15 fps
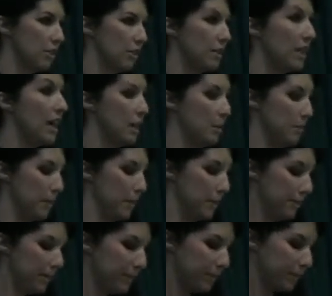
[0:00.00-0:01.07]
Uh, I want to
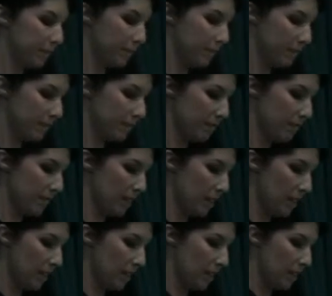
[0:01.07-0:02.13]
create a sort of a
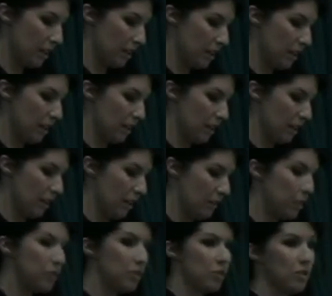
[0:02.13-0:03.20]
vacuum in the
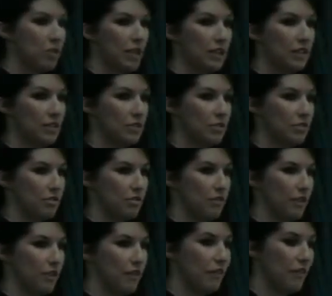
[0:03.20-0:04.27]
films
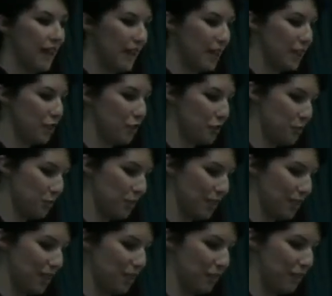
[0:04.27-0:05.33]
for a couple of minutes
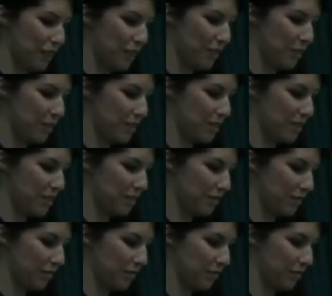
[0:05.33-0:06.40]
at least, and
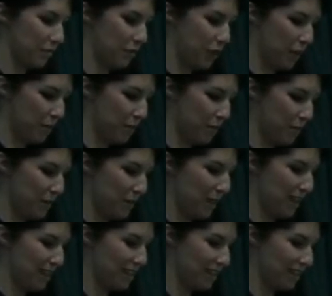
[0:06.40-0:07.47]
been able to
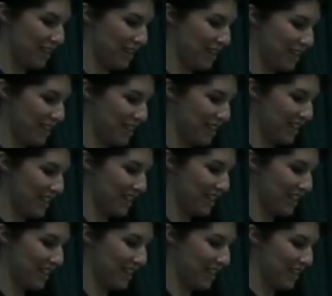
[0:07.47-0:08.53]
take this
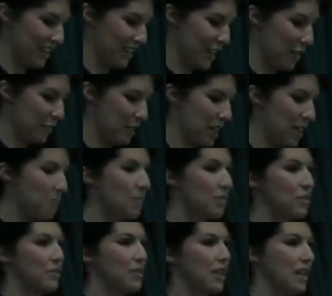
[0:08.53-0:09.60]
feeling using the
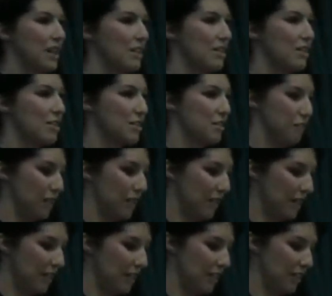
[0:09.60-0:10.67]
absurdity
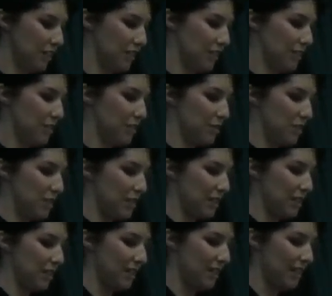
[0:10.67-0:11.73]
of it being so
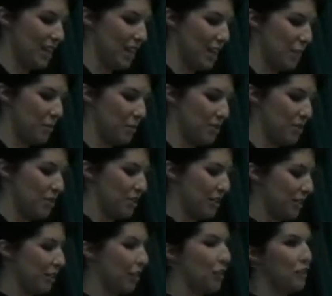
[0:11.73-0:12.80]
concentrated and
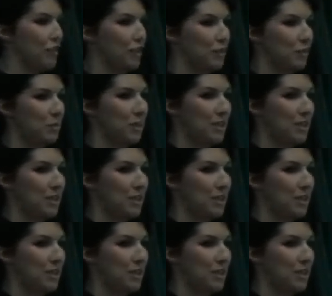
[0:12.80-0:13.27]
serious.